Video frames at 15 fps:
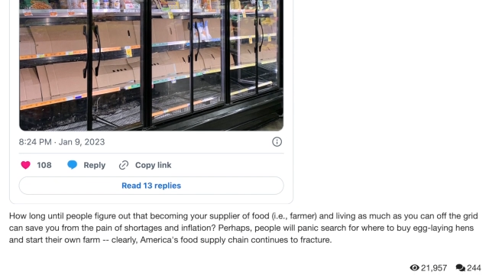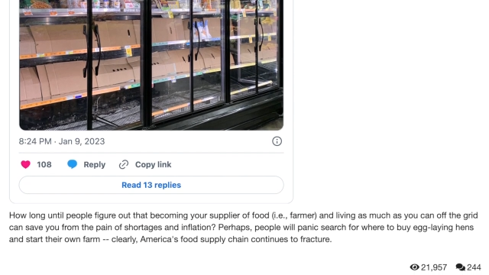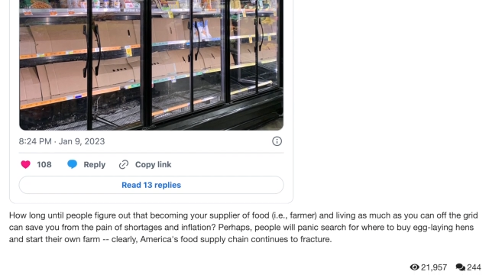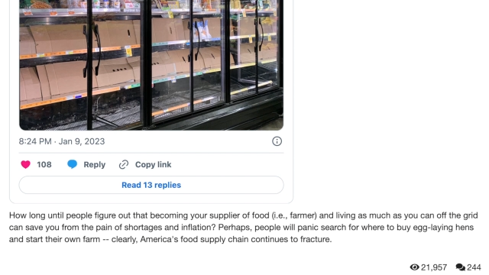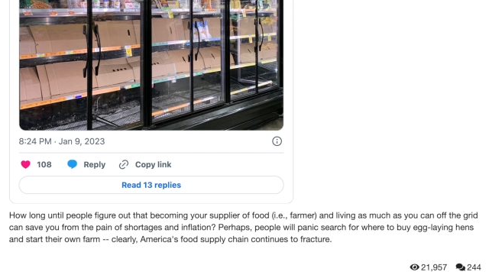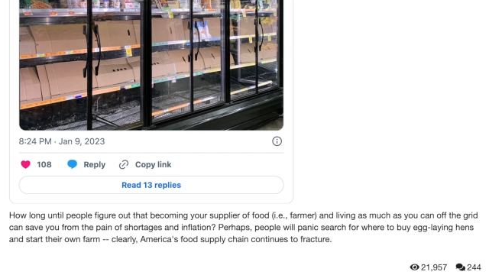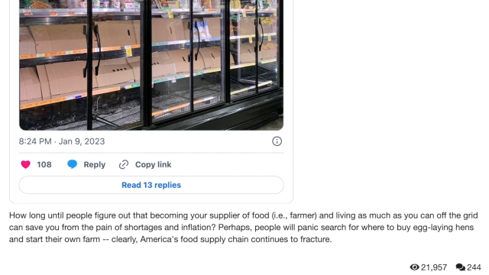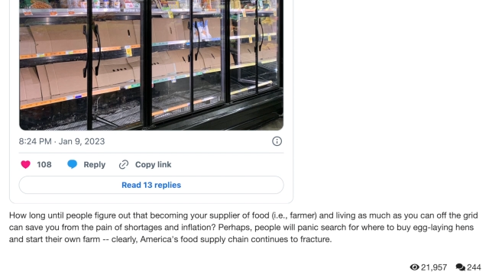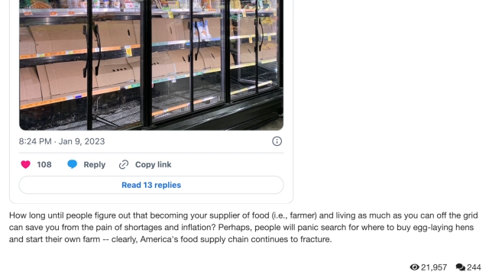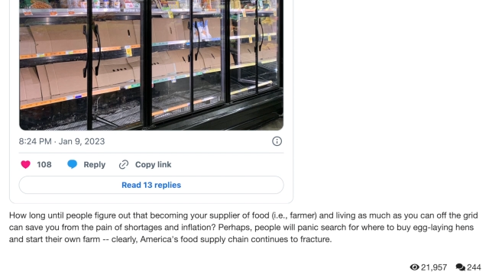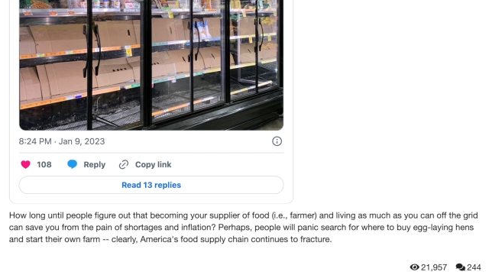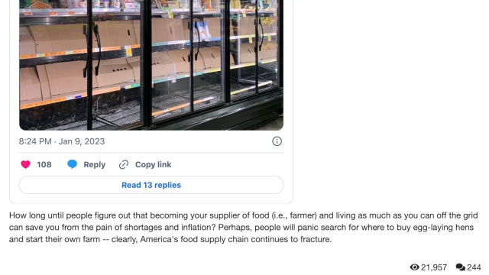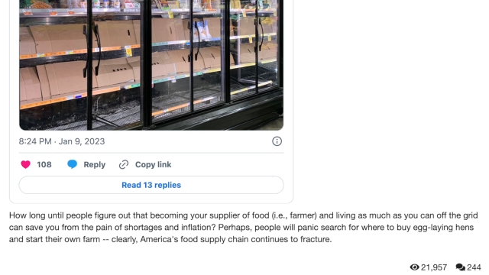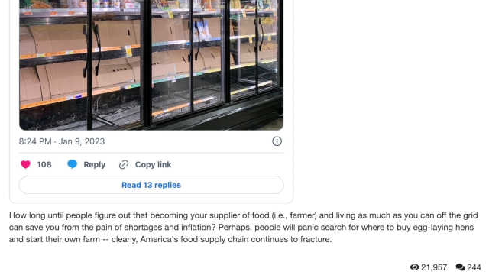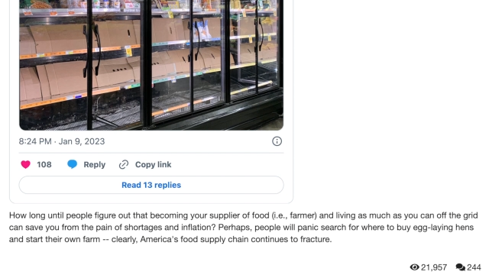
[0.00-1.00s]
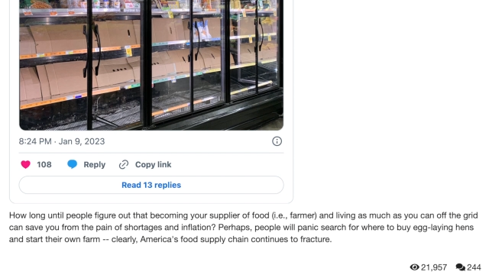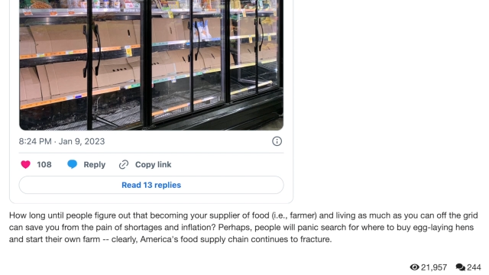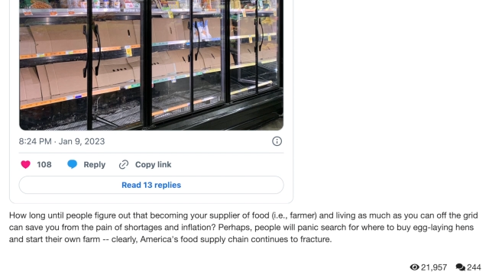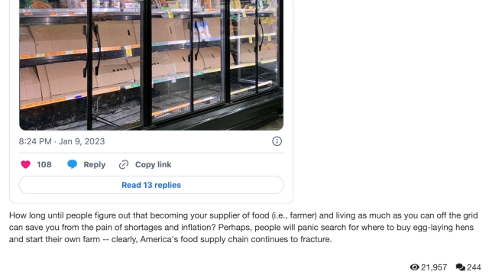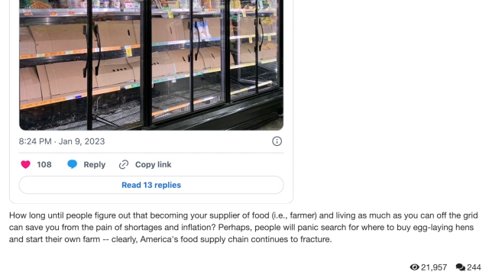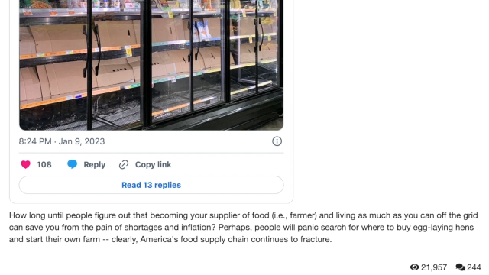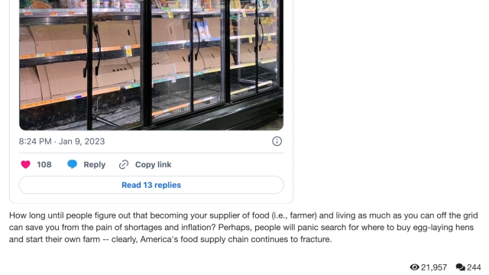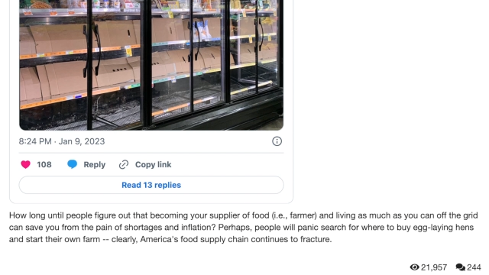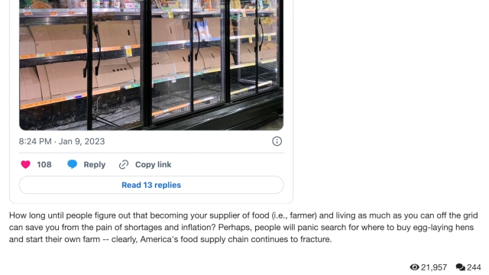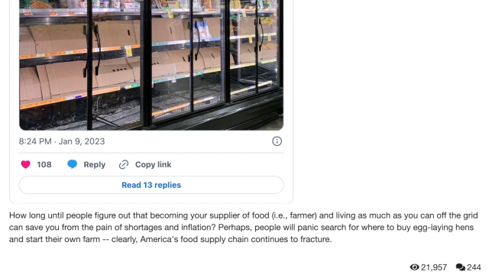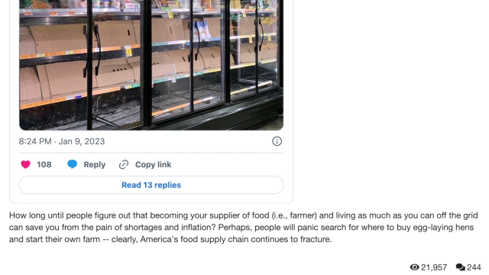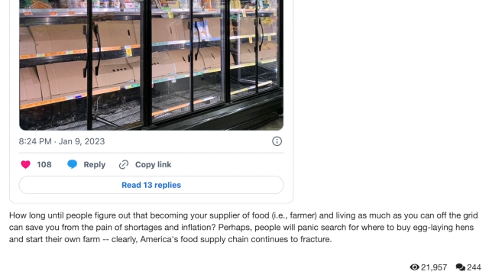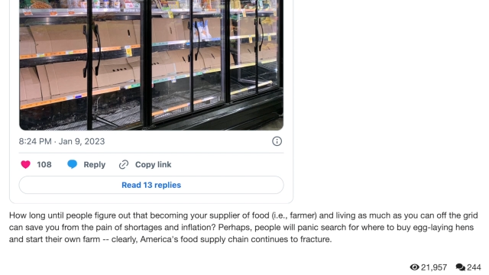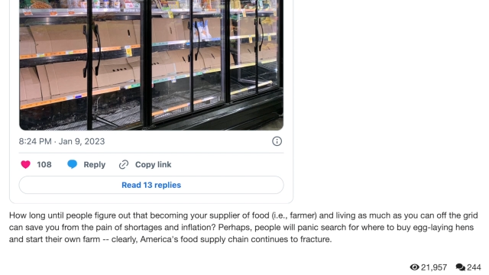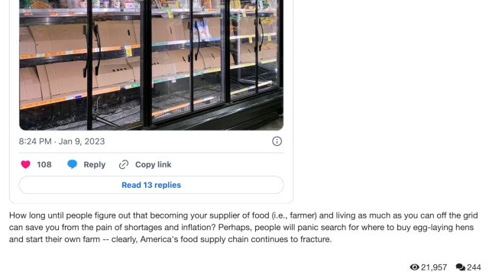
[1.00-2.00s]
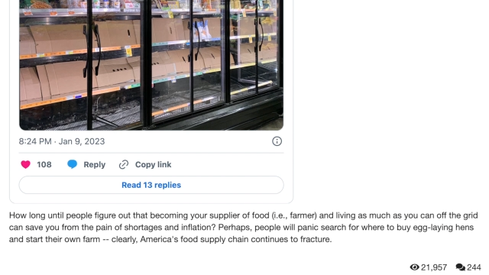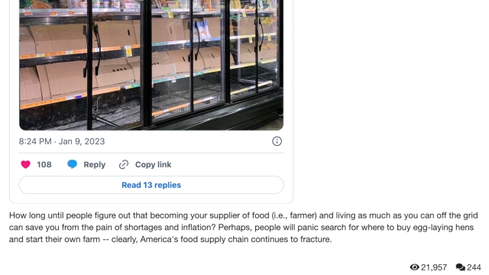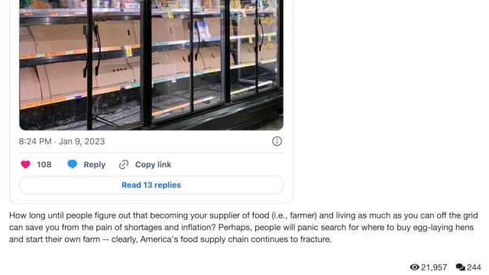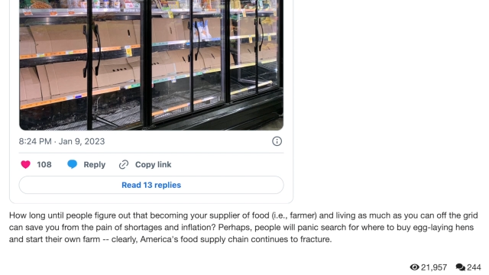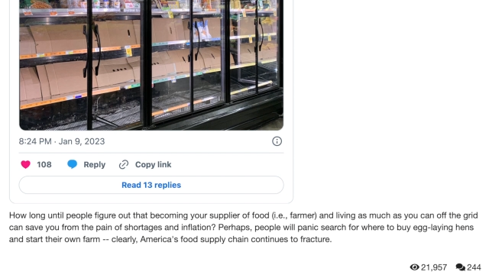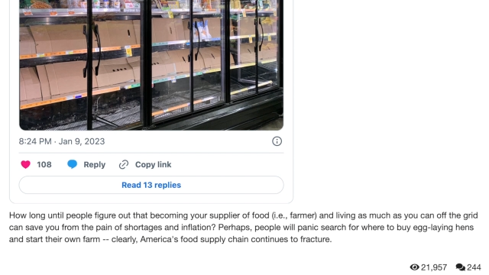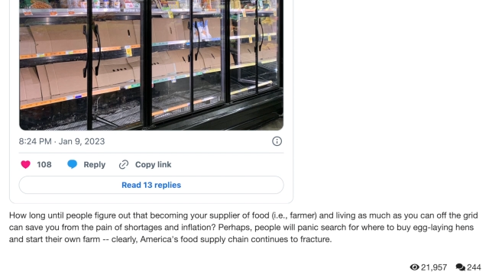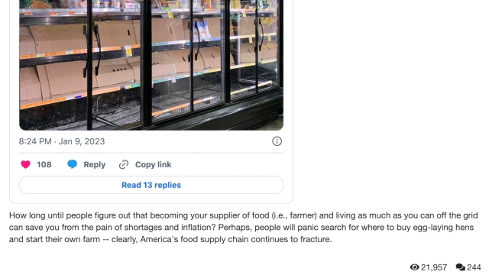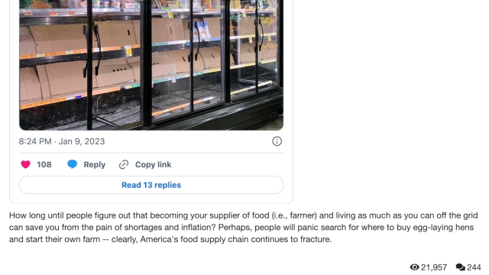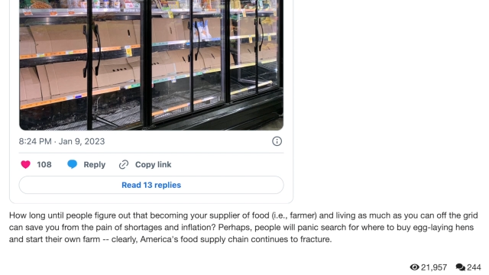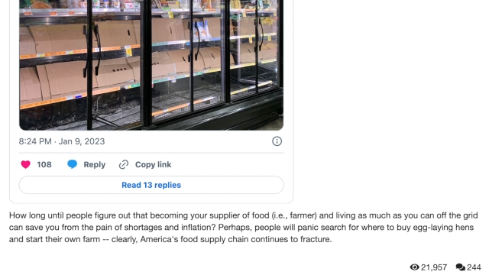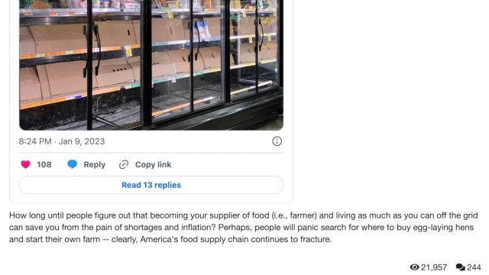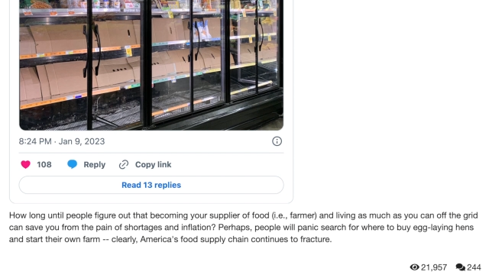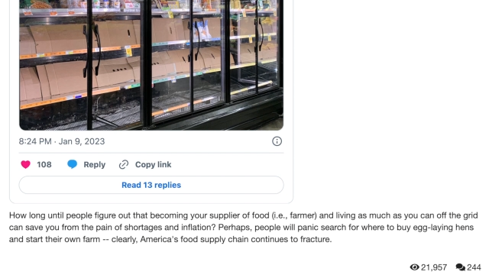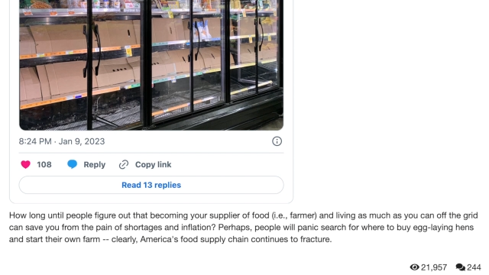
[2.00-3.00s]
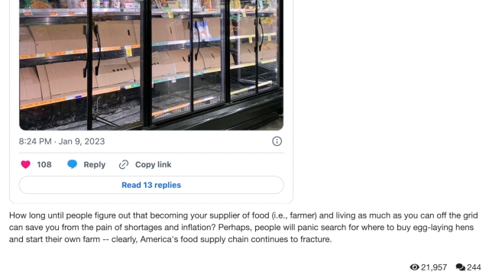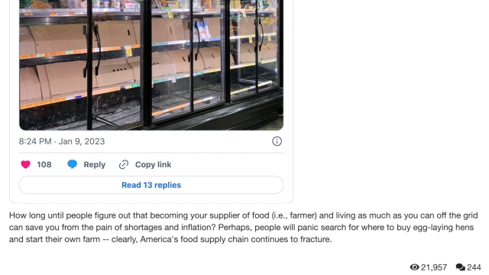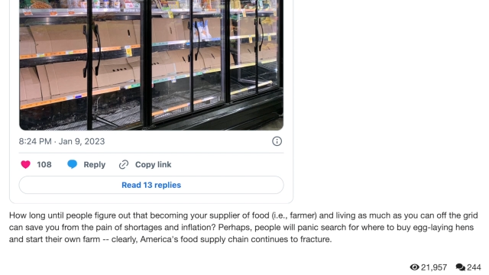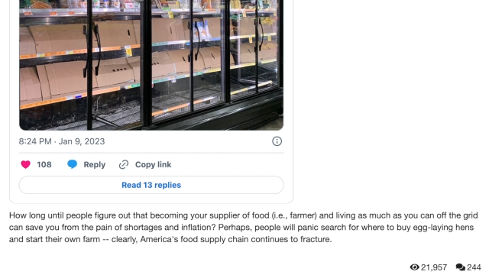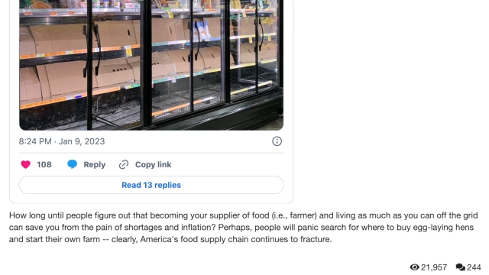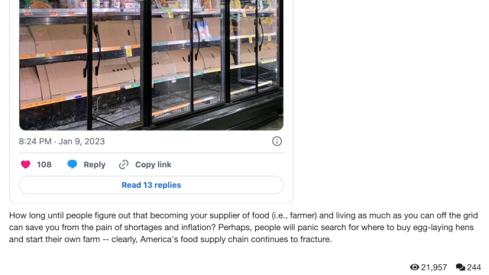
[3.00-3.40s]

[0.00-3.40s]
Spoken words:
No face is visible, so there are no lips to read.